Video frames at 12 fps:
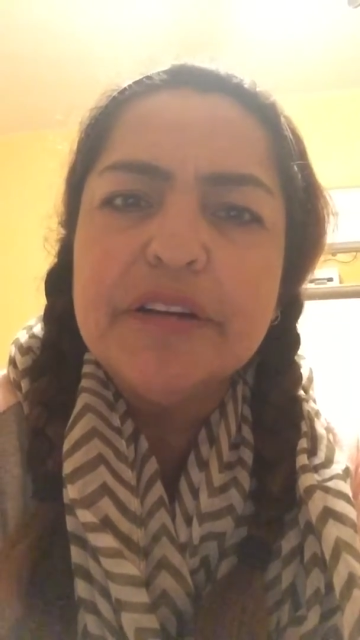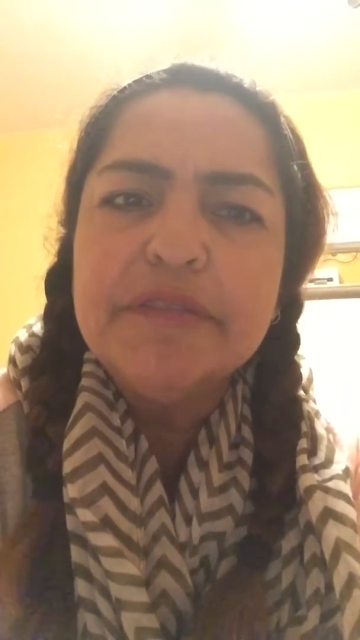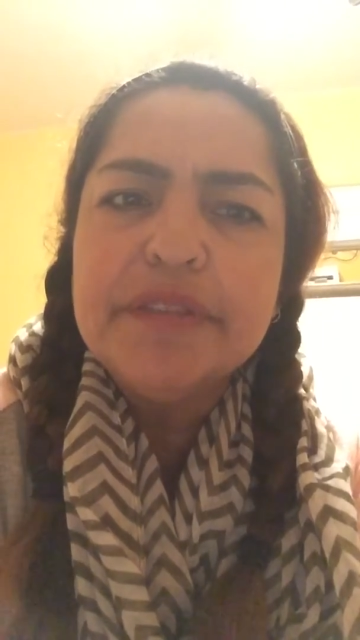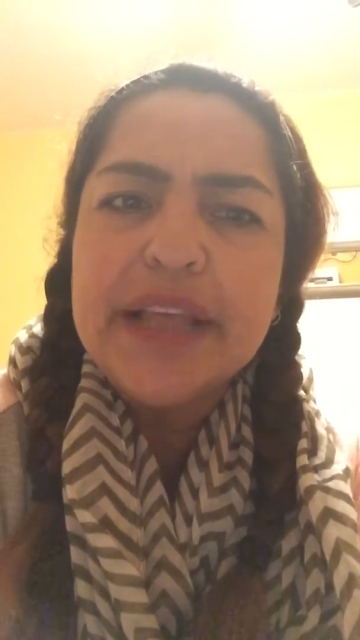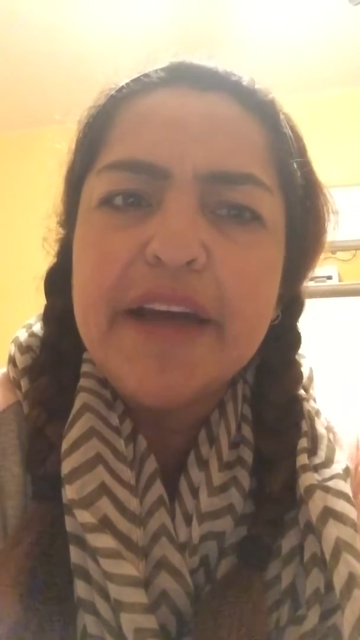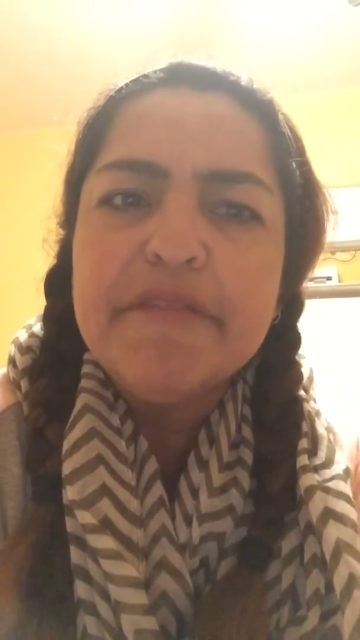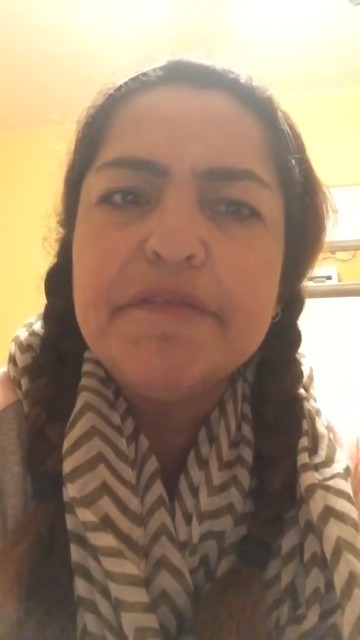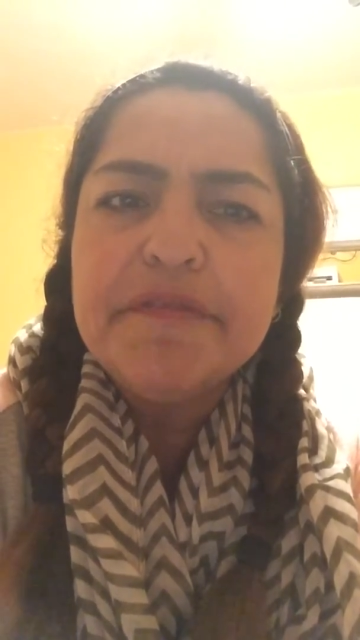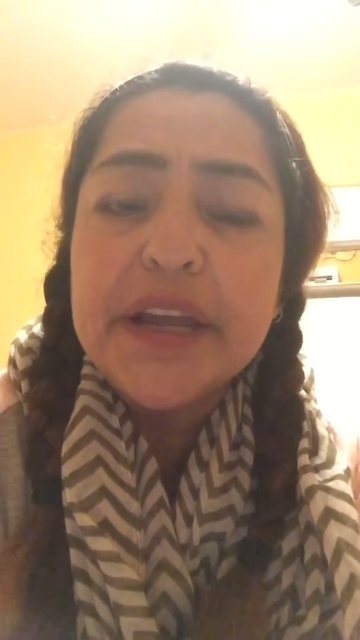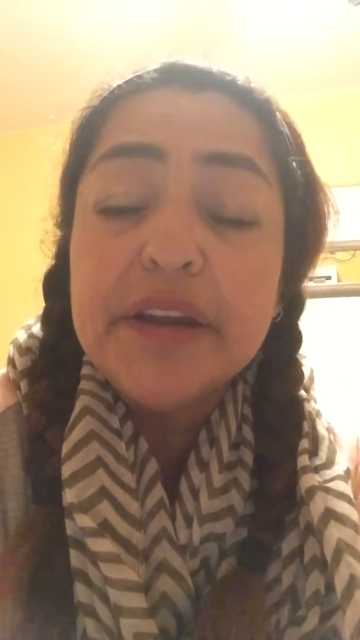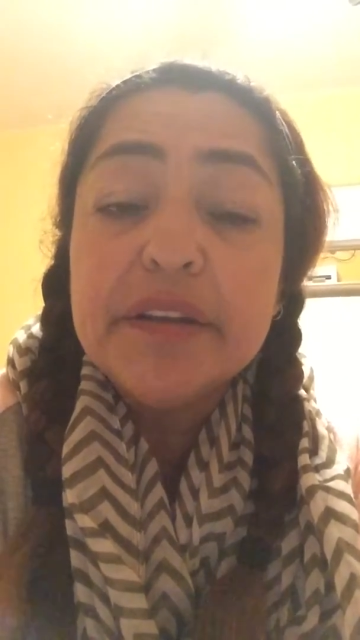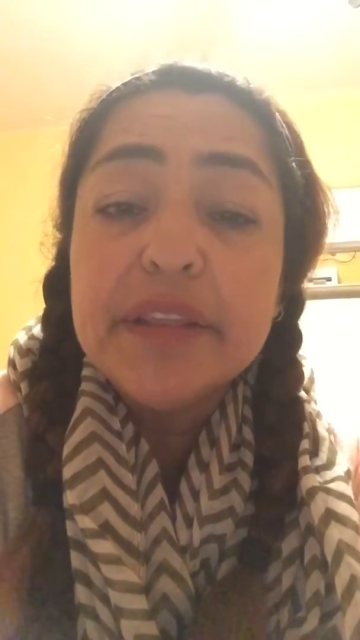of that
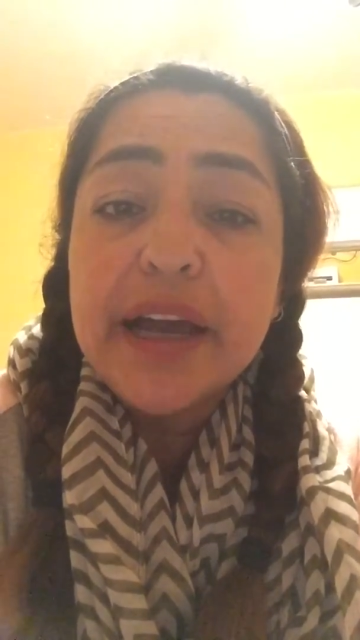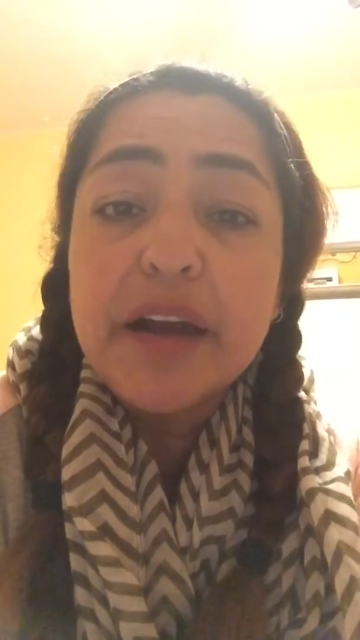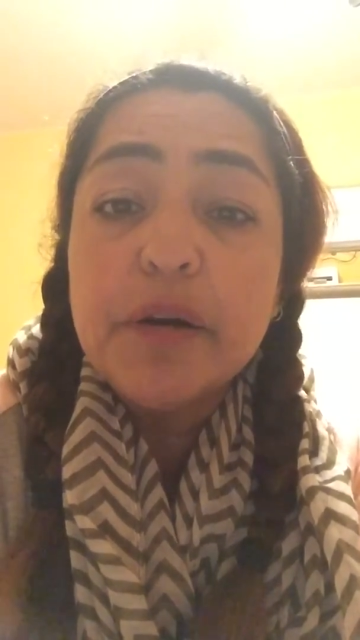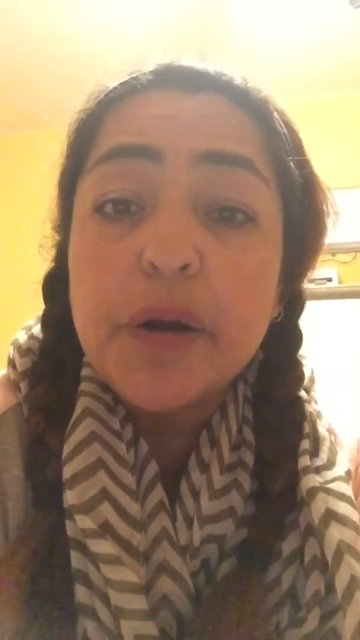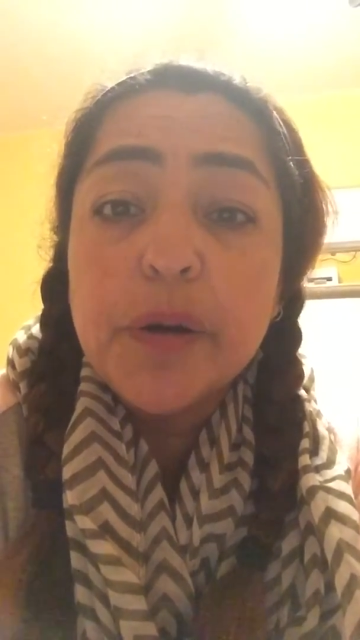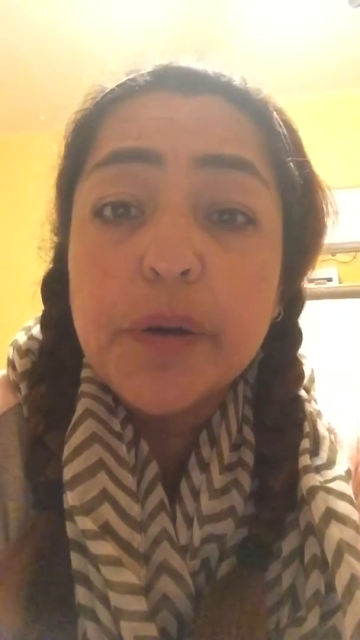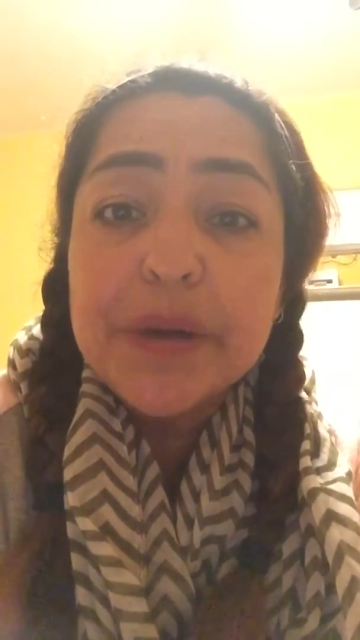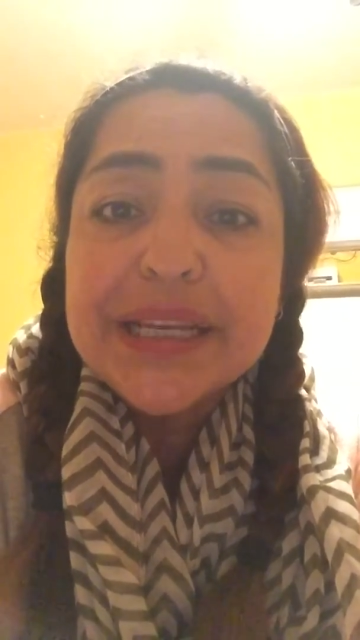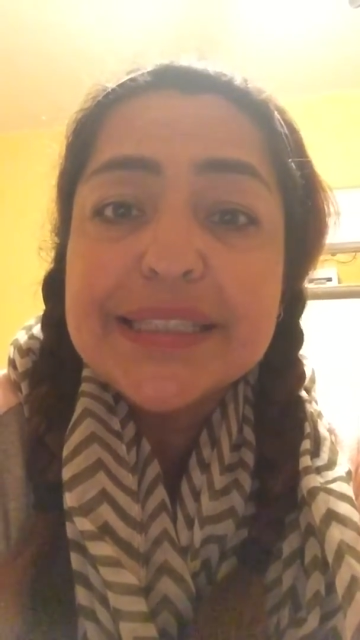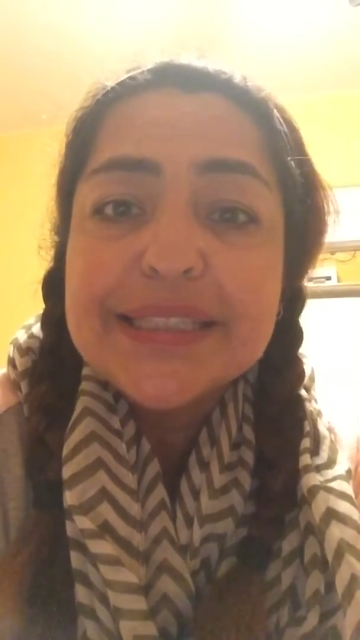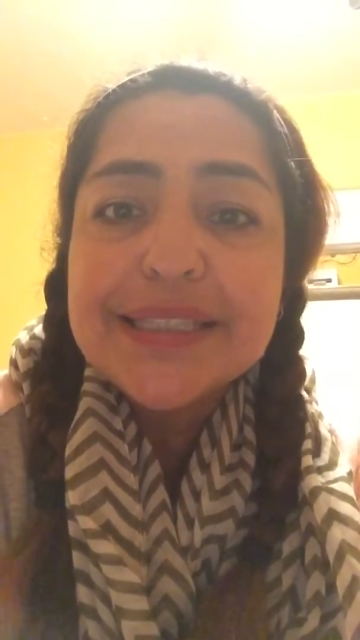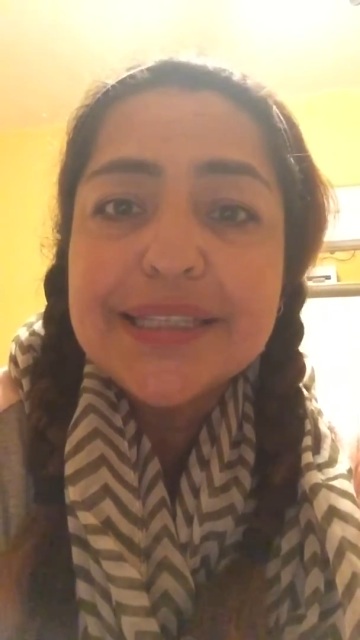fair thou
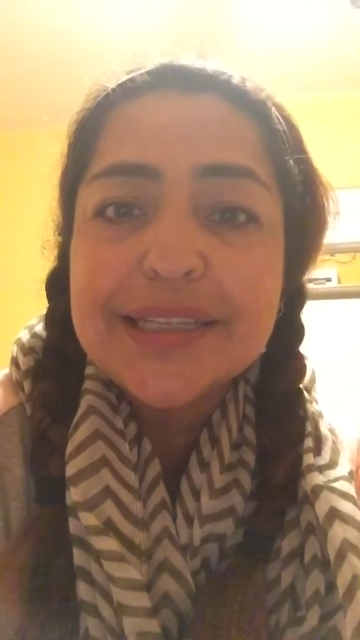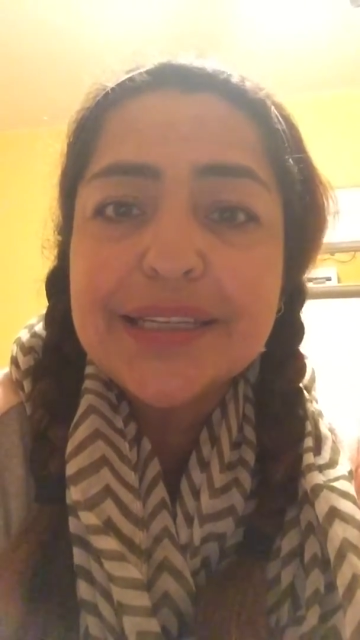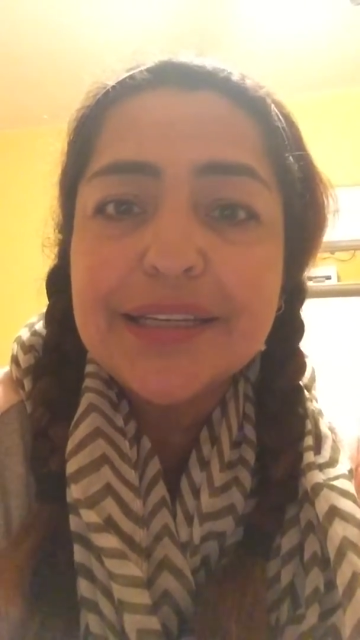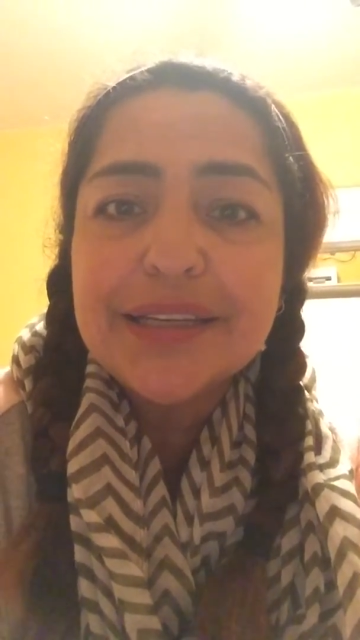owest.